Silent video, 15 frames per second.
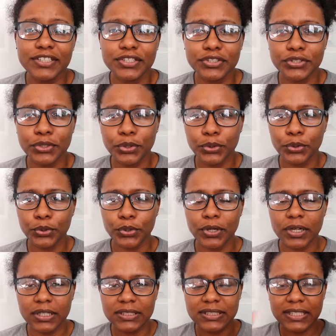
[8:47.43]
So
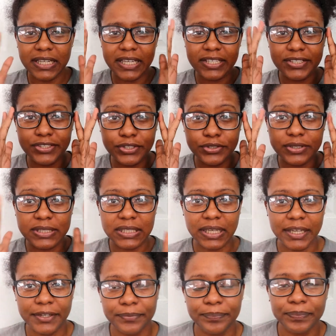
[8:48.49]
today is
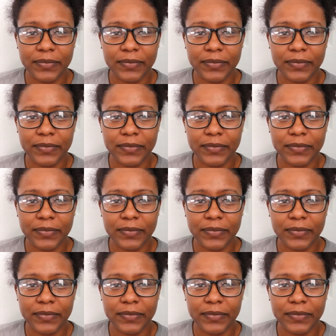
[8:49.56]
Tuesday.